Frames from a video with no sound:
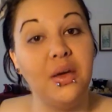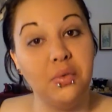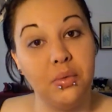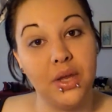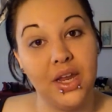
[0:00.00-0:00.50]

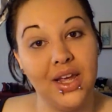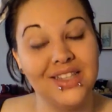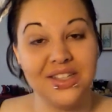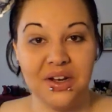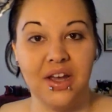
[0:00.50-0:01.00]
Everybody,
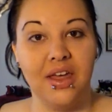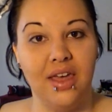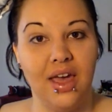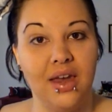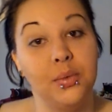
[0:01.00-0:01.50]
it's Erica
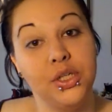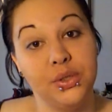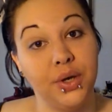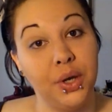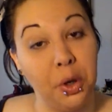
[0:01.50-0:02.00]
again, and we're
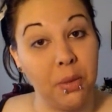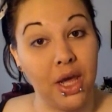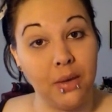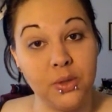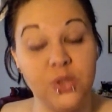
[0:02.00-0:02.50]
doing a new
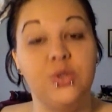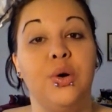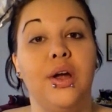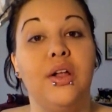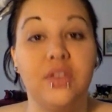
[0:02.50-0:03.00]
makeup
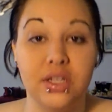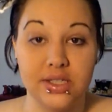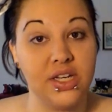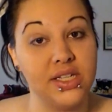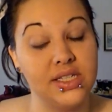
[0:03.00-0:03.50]
tutorial.
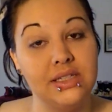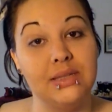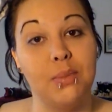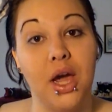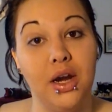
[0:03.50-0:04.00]
This look is
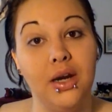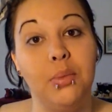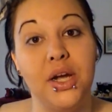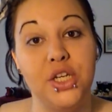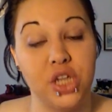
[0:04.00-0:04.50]
inspired
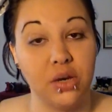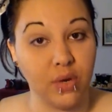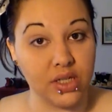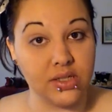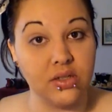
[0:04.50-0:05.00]
by Jane
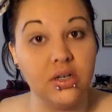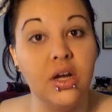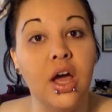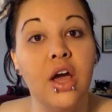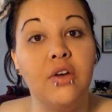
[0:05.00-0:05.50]
Russell
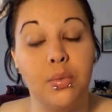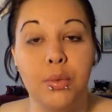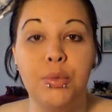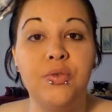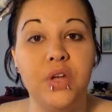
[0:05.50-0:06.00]
from
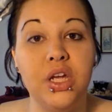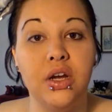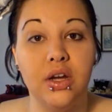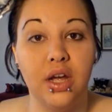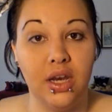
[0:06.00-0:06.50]
the movie
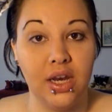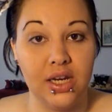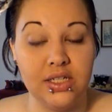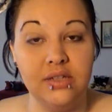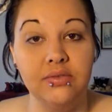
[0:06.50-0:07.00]
in
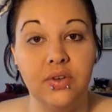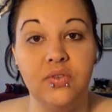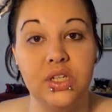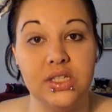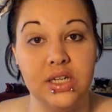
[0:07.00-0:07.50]

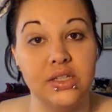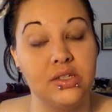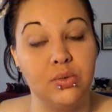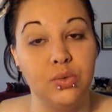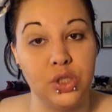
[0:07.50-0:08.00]

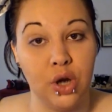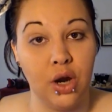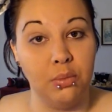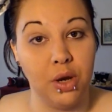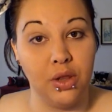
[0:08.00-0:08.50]
1956
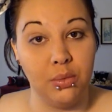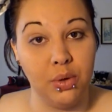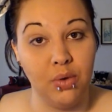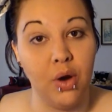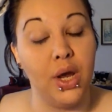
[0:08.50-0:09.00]
starring Marilyn
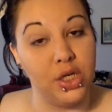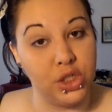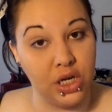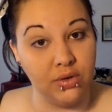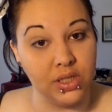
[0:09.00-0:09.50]
Monroe and
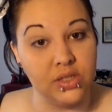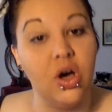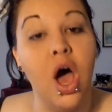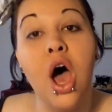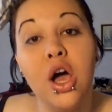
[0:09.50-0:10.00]
Jane
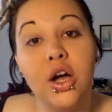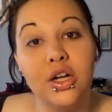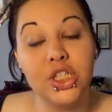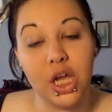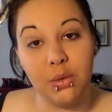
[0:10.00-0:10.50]
Russell
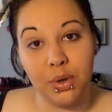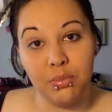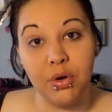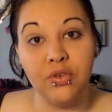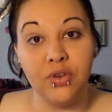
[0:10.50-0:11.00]
called
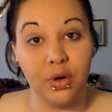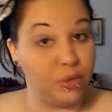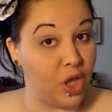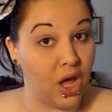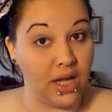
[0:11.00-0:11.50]
Gentlemen Prefer
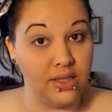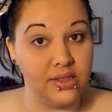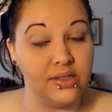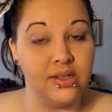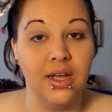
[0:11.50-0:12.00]

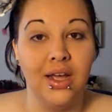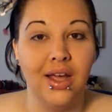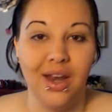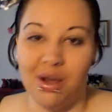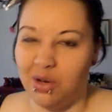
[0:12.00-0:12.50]
Blondes.
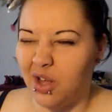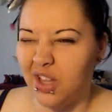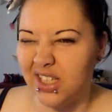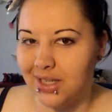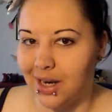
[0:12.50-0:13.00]
Now we know
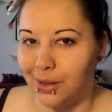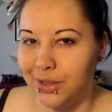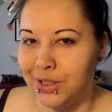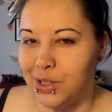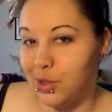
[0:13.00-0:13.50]
that's not
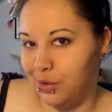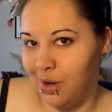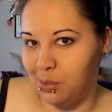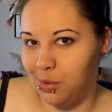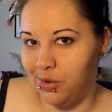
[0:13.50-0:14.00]
always true,
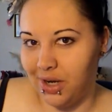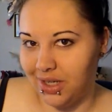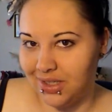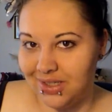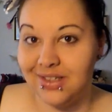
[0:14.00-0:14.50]
right,
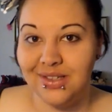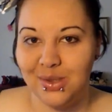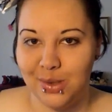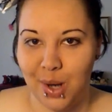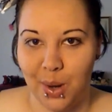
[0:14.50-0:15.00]
brunettes?
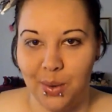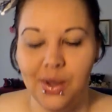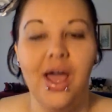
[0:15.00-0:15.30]
So